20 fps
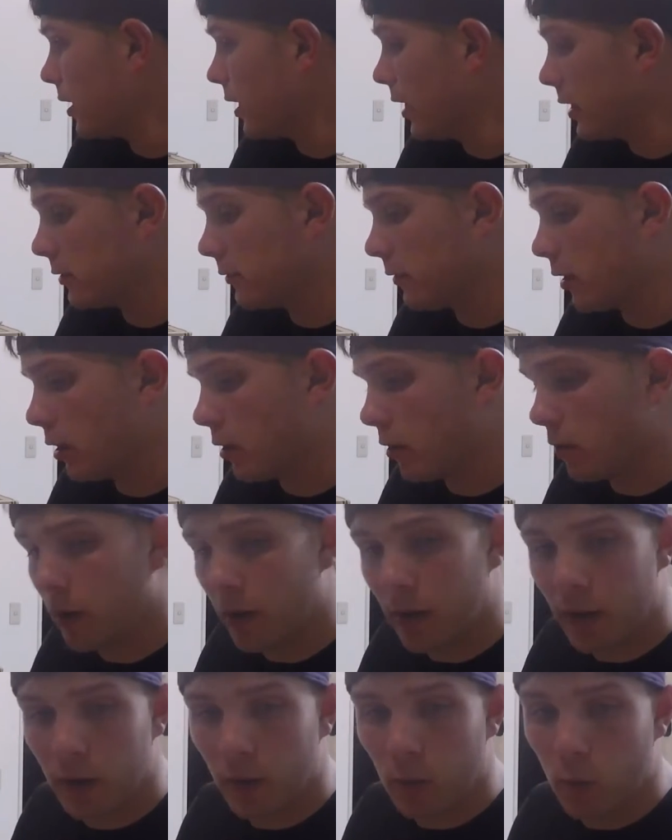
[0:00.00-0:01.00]
last video,
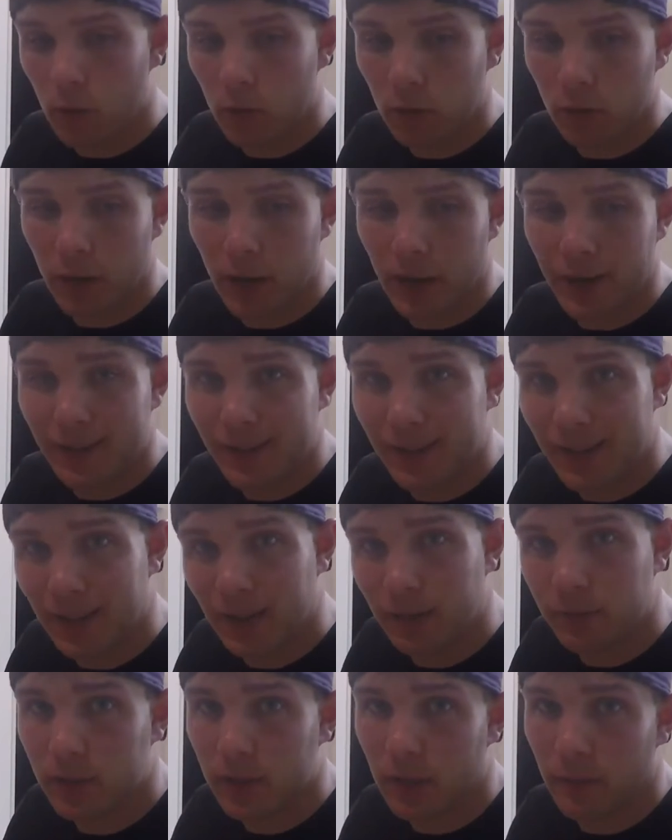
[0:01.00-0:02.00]
I ordered a ton
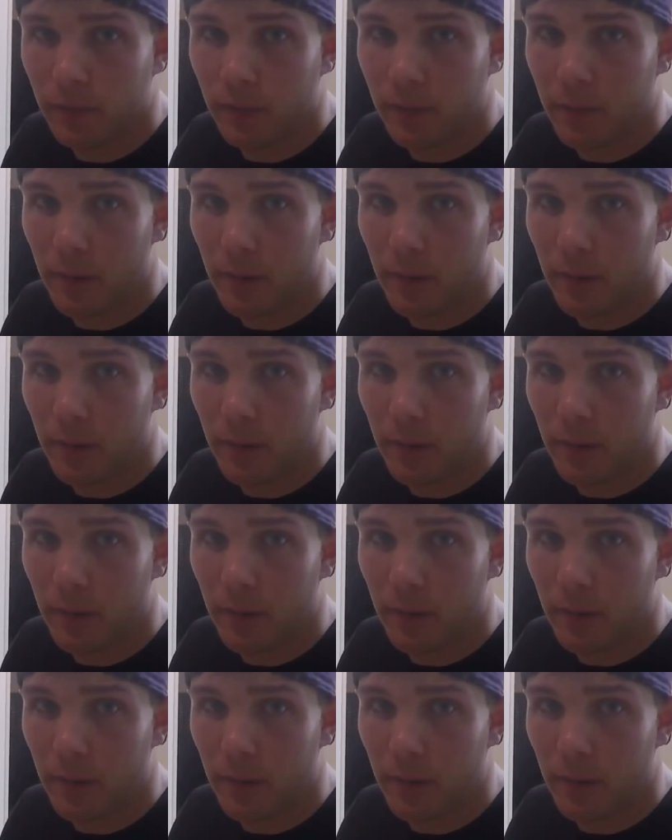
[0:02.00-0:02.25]
of stuff from